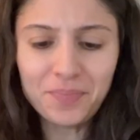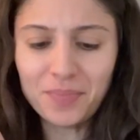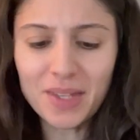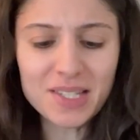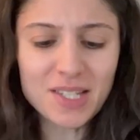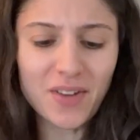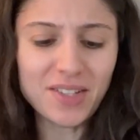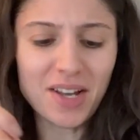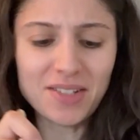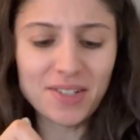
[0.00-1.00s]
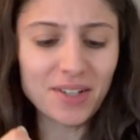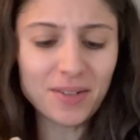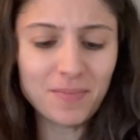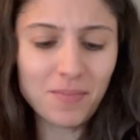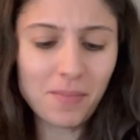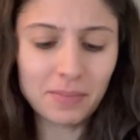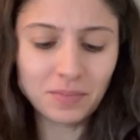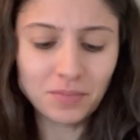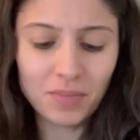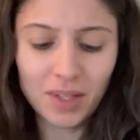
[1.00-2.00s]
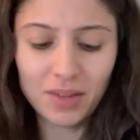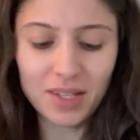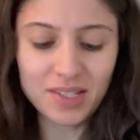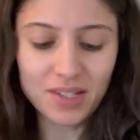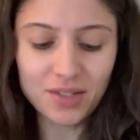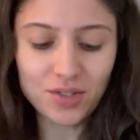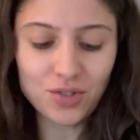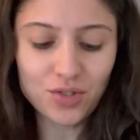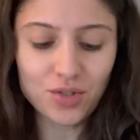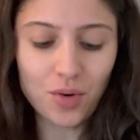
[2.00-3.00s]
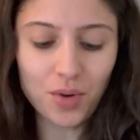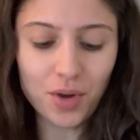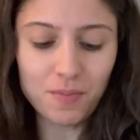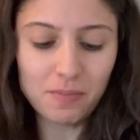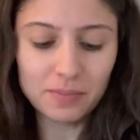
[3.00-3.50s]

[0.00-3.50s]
This is fantastic. This is so good.